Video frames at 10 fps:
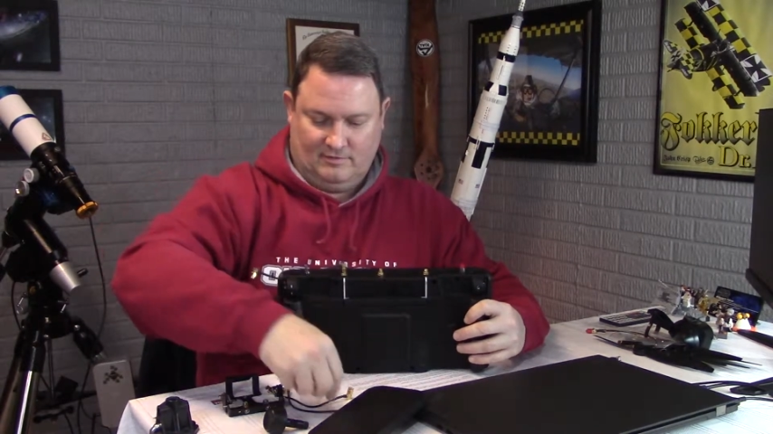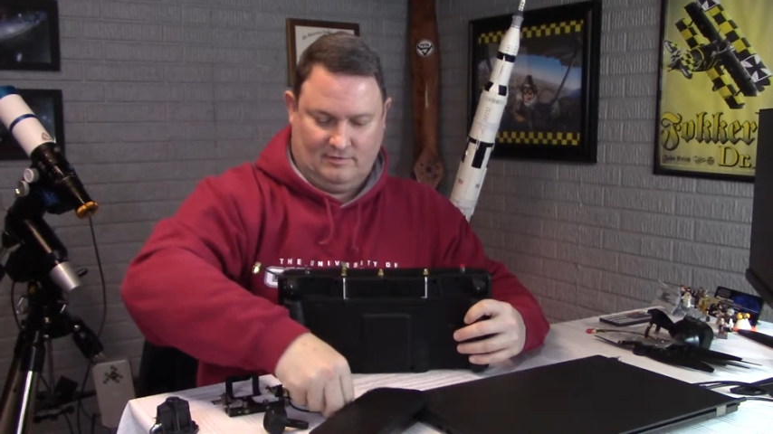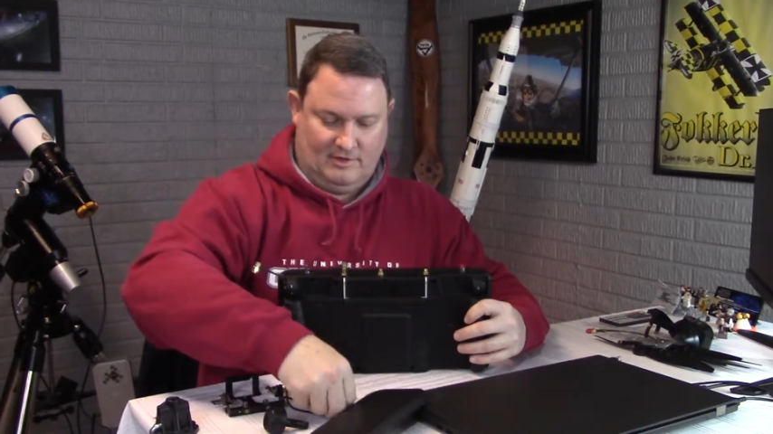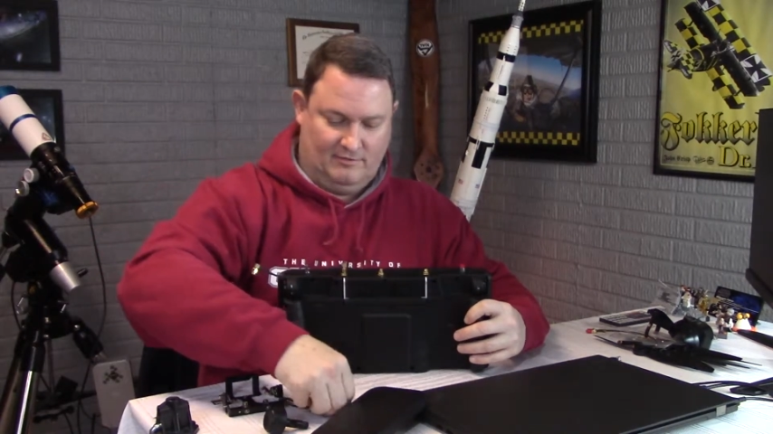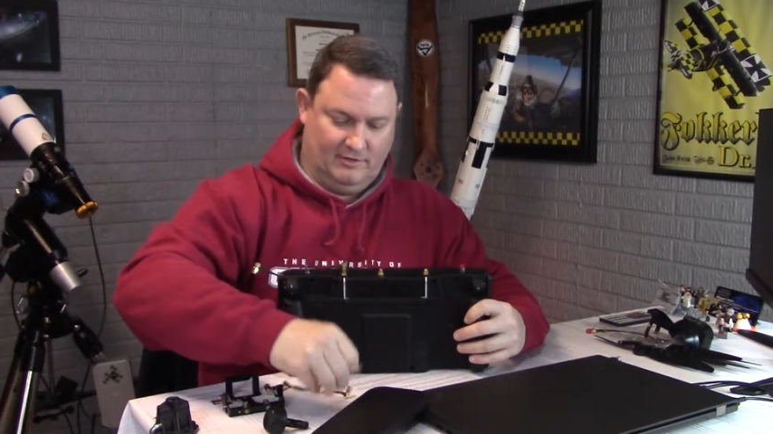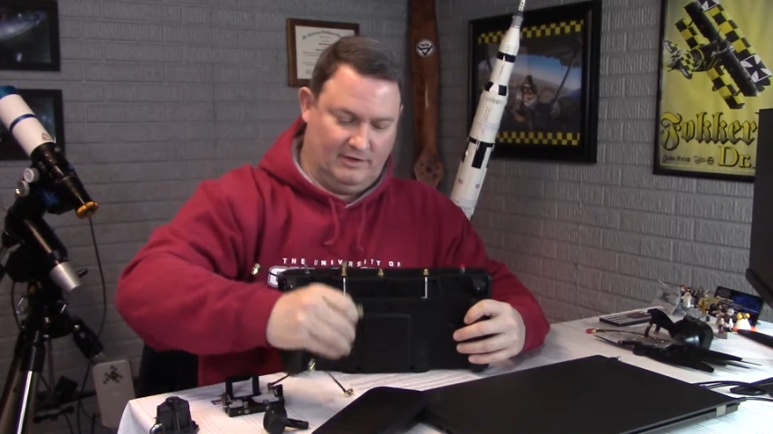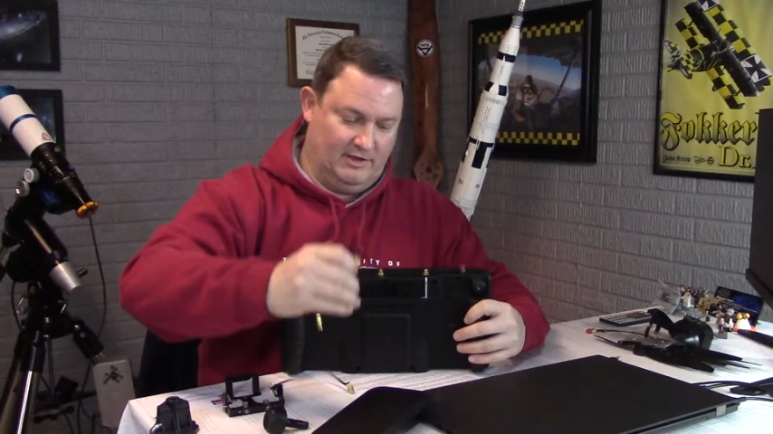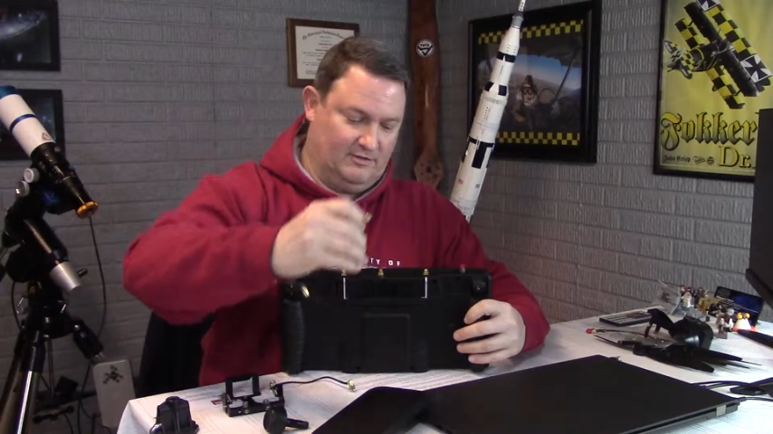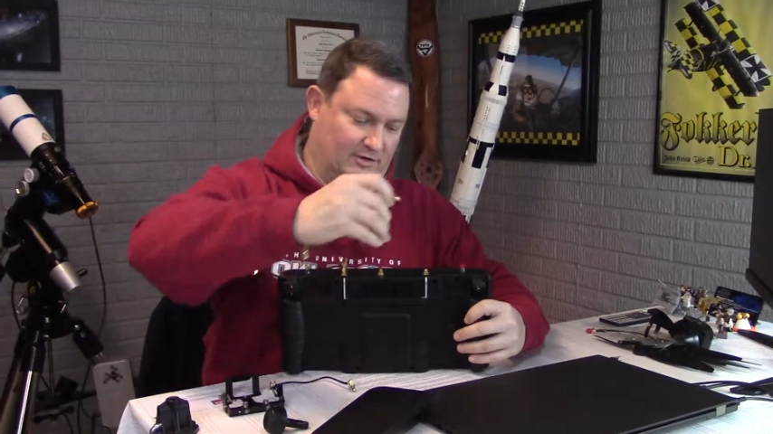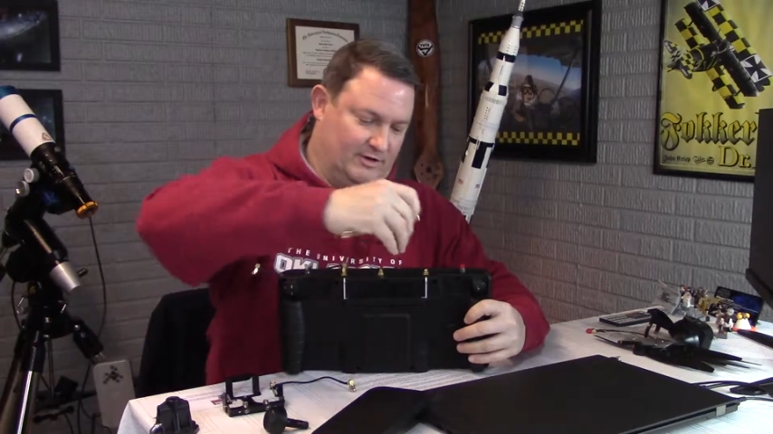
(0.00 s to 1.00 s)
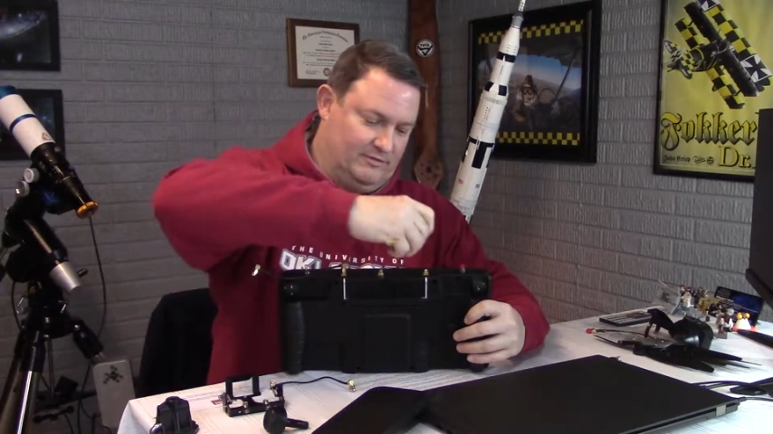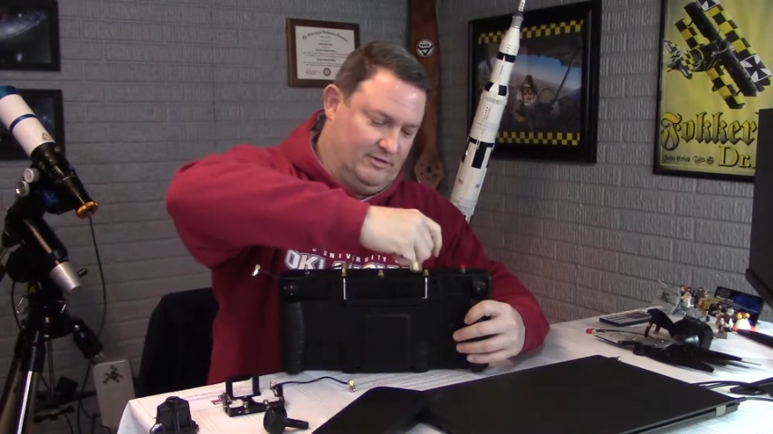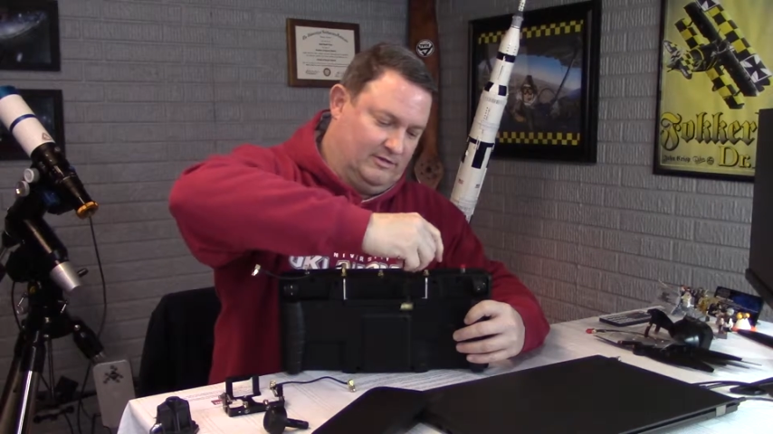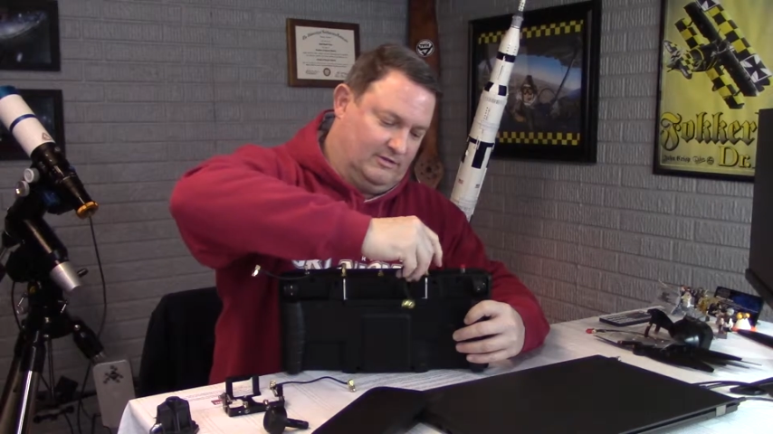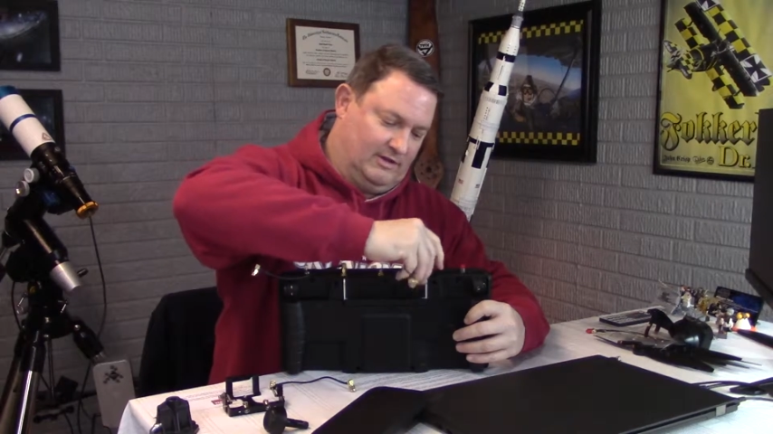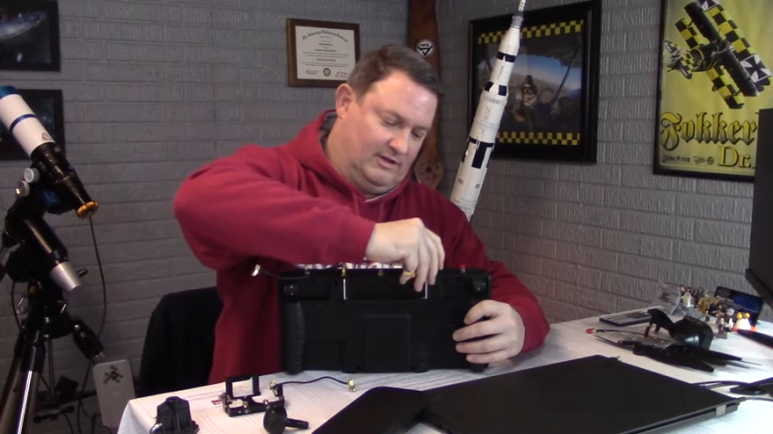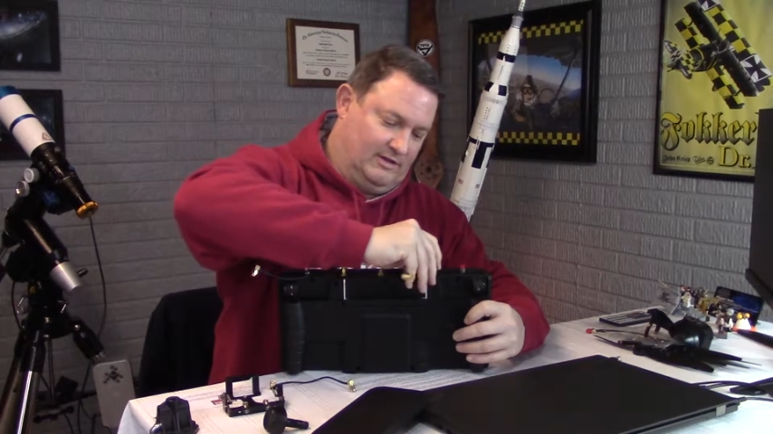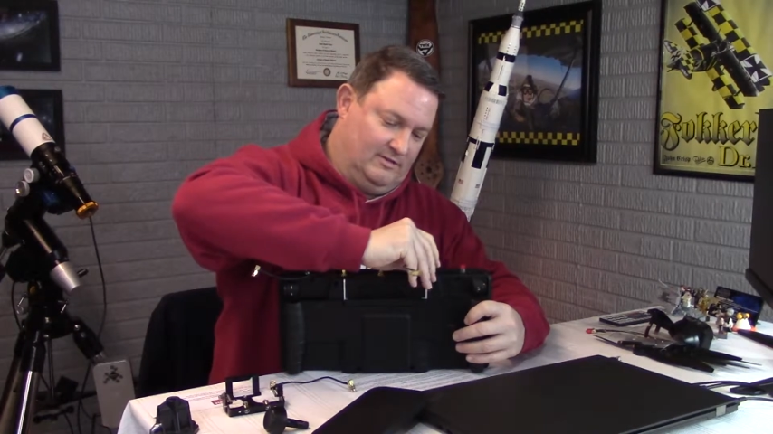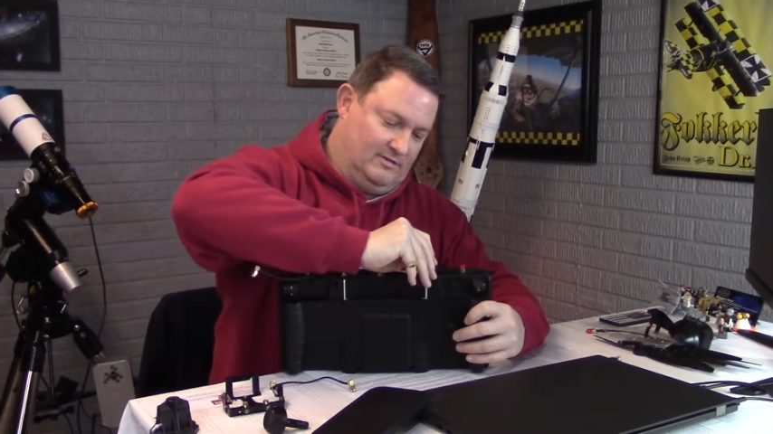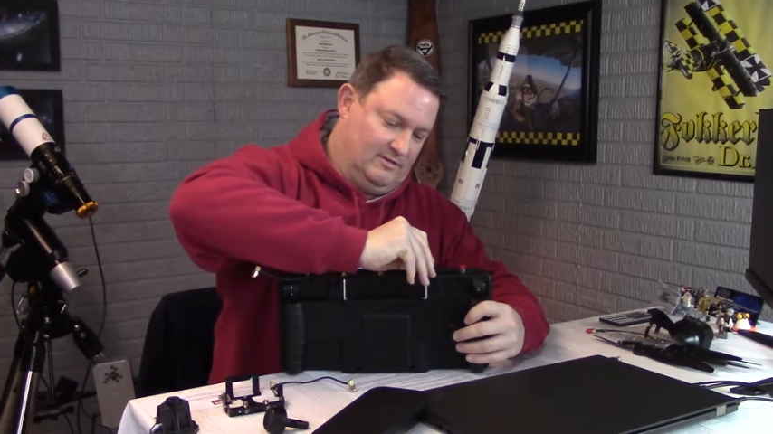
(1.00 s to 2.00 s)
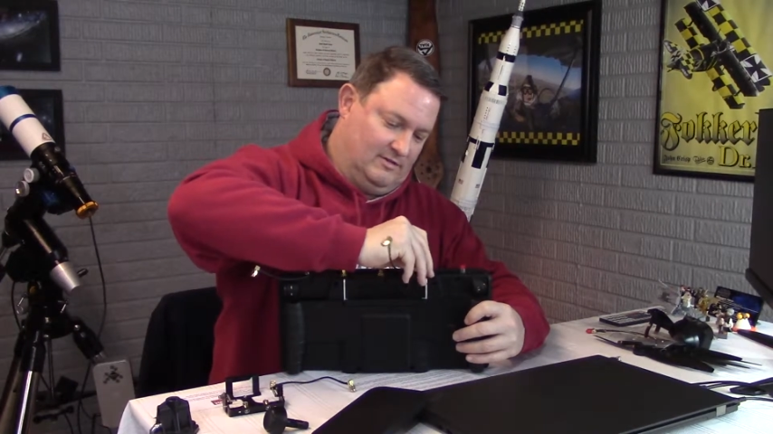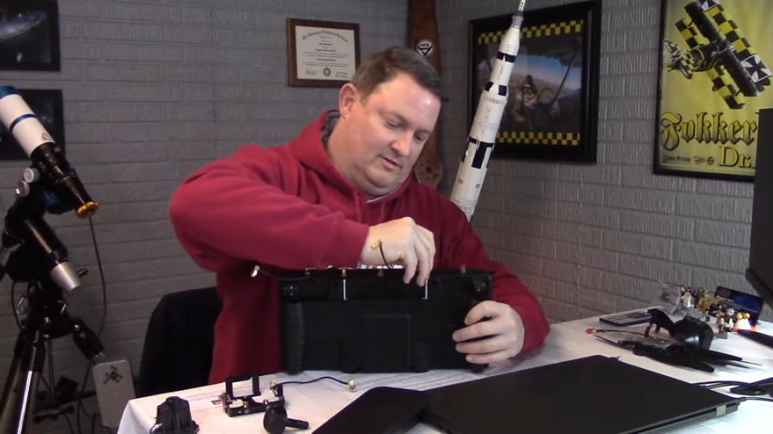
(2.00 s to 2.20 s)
Leave the leads off to the sides.